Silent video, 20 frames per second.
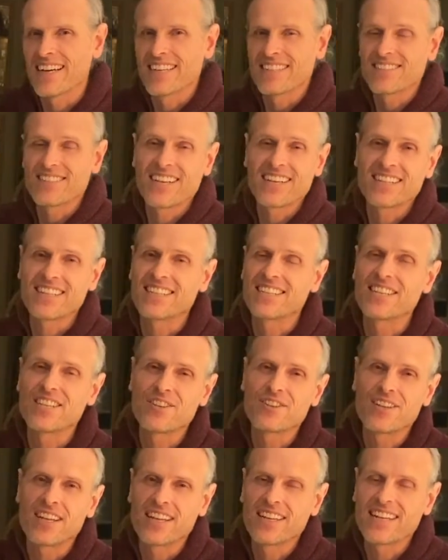Secondly,
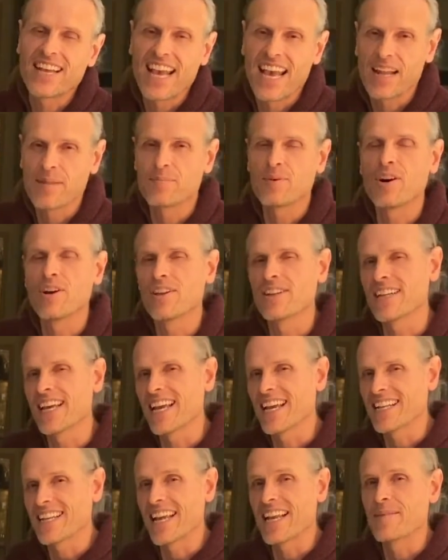you can hand
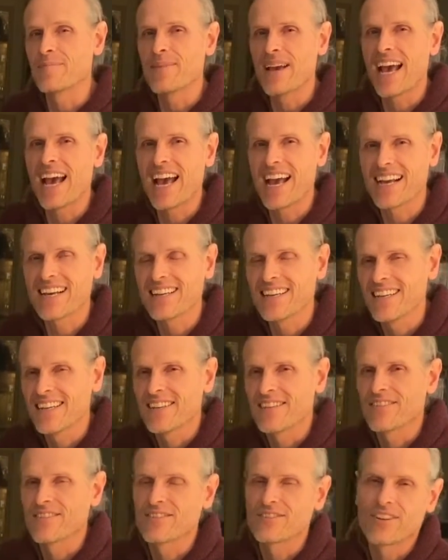pollinate and bag.
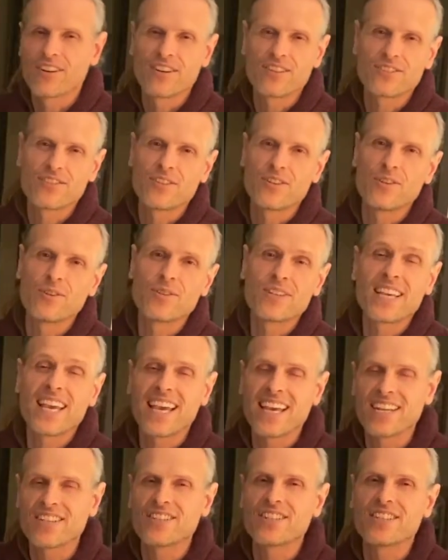There's also caging